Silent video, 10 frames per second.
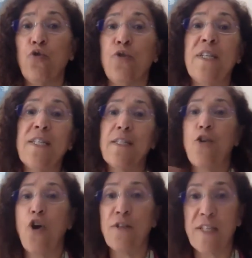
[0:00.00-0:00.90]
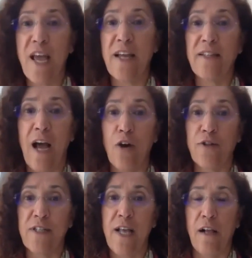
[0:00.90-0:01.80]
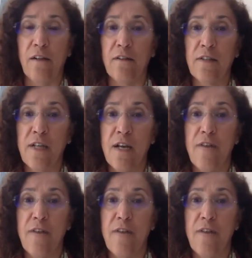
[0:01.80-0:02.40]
to dissociate ourselves